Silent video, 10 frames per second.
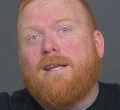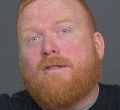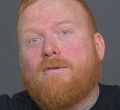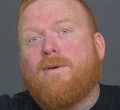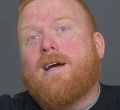
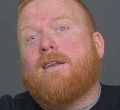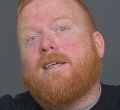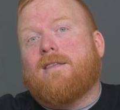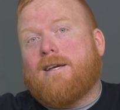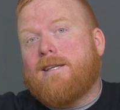
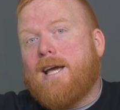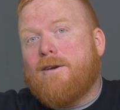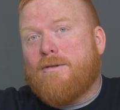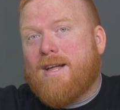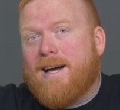surrounding the
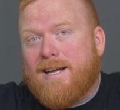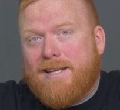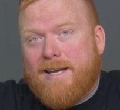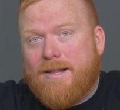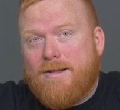container's
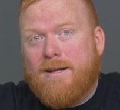contents.